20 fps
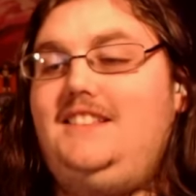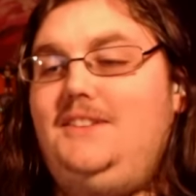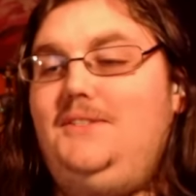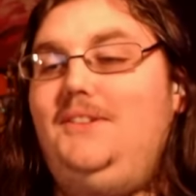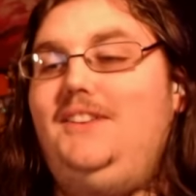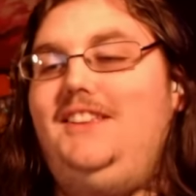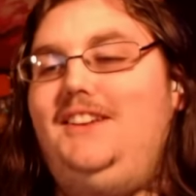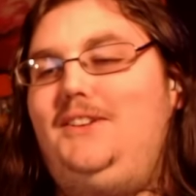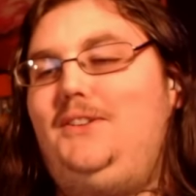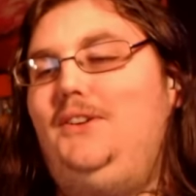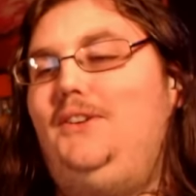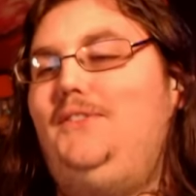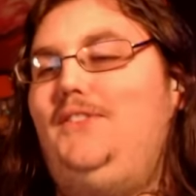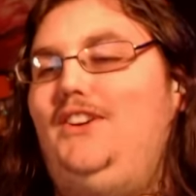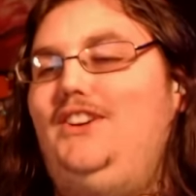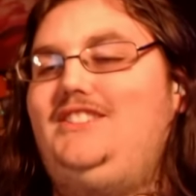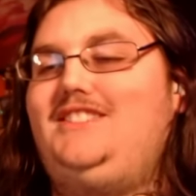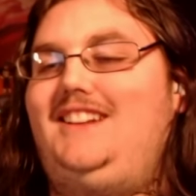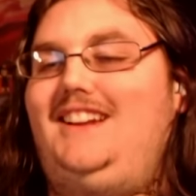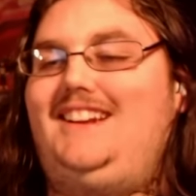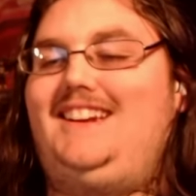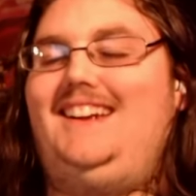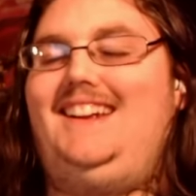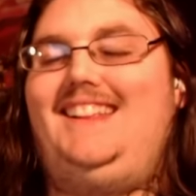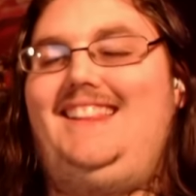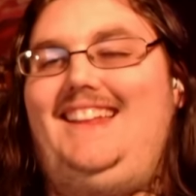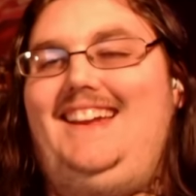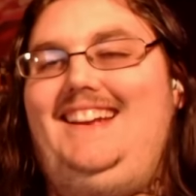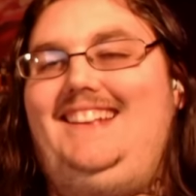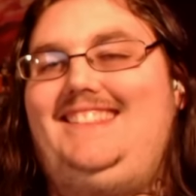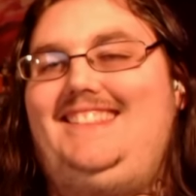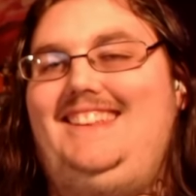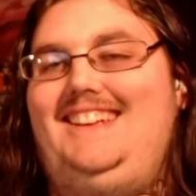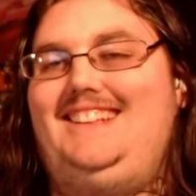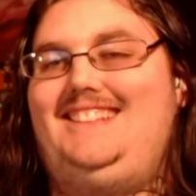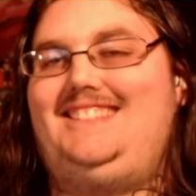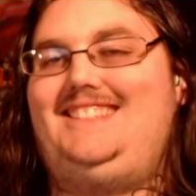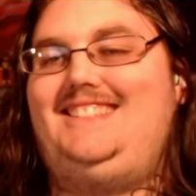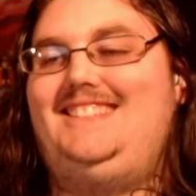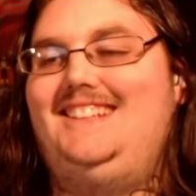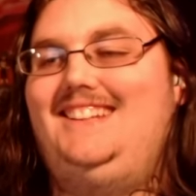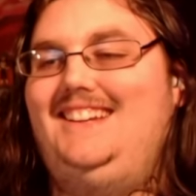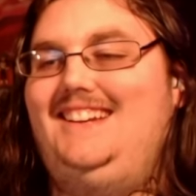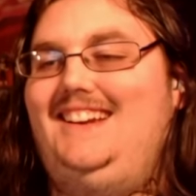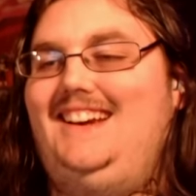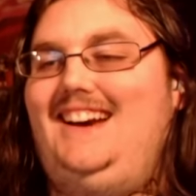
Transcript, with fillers: a really cool version. I kind of like this.